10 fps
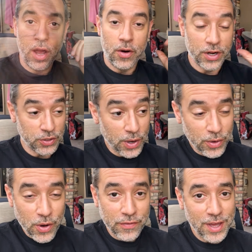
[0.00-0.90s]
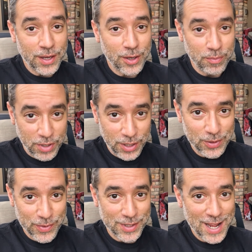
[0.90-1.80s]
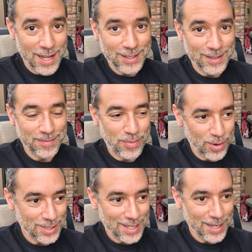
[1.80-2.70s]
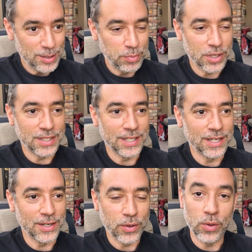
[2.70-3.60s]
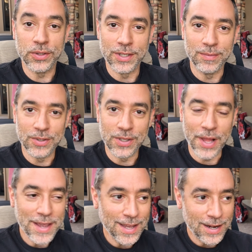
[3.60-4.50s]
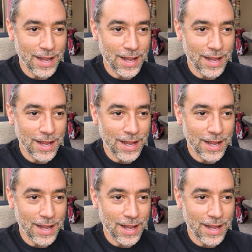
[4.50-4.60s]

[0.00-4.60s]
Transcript: right, so I don't know if that competes with Dad's pork steaks, but Nicole seemed to like it.